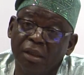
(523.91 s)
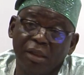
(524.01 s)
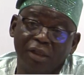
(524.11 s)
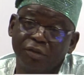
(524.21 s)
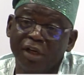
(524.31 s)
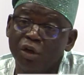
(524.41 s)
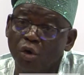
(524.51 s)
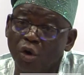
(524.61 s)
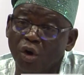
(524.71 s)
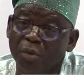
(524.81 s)
There are 3
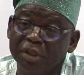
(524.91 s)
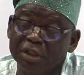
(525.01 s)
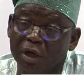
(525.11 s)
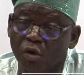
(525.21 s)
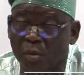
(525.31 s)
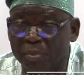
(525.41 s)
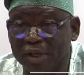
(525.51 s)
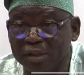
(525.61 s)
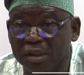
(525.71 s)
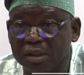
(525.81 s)
local governments that
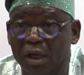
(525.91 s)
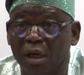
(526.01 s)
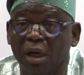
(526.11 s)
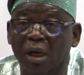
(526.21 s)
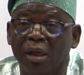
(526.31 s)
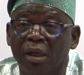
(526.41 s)
comprise Sankara.